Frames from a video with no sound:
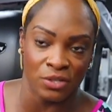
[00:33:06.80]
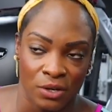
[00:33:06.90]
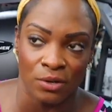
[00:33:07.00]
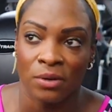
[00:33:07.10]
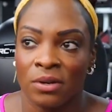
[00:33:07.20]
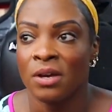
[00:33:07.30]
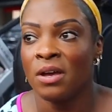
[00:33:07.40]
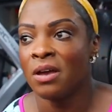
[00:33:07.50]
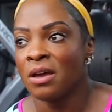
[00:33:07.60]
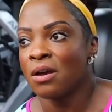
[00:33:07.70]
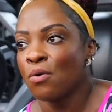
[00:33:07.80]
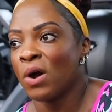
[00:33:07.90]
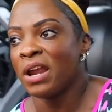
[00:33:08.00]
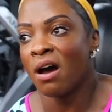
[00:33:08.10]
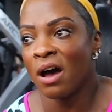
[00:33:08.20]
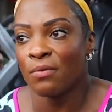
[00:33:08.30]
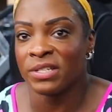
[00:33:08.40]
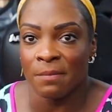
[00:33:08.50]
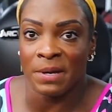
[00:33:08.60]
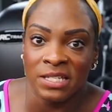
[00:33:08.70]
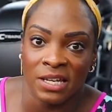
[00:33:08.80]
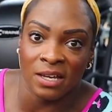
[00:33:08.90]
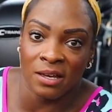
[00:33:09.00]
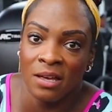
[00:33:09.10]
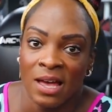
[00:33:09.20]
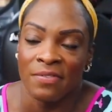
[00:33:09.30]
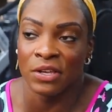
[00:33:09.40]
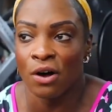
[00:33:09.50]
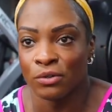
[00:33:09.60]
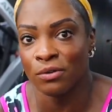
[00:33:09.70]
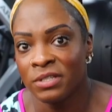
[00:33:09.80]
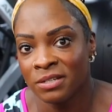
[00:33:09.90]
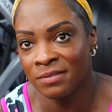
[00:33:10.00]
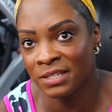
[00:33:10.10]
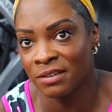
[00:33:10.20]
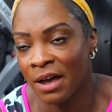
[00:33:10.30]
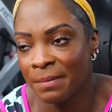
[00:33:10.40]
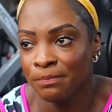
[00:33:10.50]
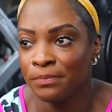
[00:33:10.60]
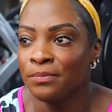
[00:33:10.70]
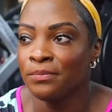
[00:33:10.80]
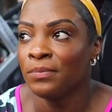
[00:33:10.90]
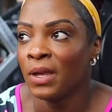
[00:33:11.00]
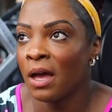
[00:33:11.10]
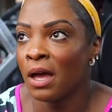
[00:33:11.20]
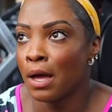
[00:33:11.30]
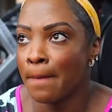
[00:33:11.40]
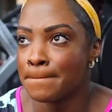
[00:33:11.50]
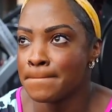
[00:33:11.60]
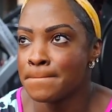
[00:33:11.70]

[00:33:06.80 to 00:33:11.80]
to when I was competing at the Arnold this time. And